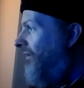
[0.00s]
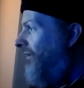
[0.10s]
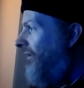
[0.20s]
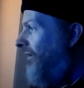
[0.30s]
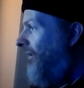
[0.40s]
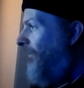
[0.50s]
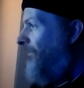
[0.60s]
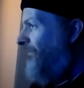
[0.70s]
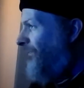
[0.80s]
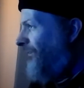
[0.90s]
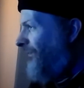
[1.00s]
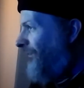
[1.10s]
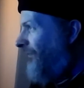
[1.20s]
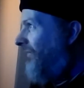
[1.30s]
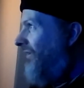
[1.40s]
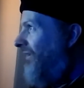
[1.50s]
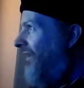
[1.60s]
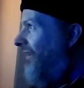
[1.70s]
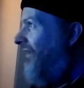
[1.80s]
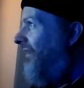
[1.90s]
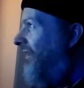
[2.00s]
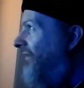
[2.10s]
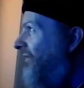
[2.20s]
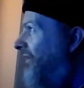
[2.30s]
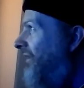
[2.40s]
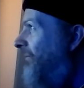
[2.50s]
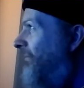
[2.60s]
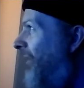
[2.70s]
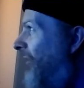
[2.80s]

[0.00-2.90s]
Um, and uh,